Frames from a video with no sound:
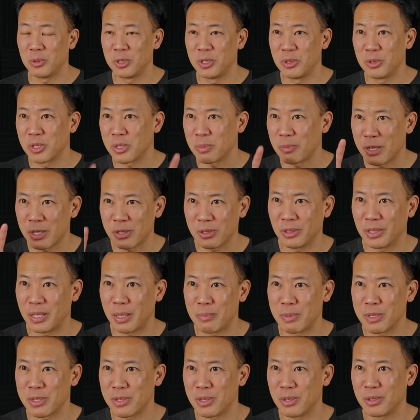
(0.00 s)
We'll do a special
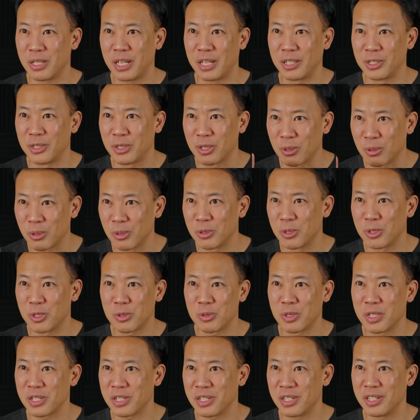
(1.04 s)
episode on
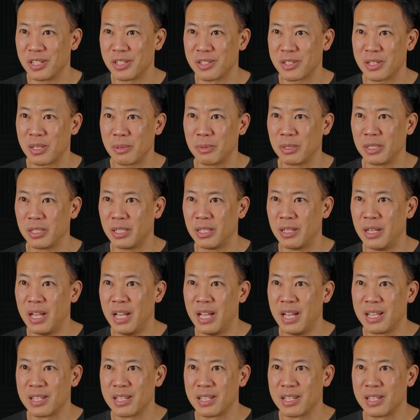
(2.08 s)
neuronutrition and some of the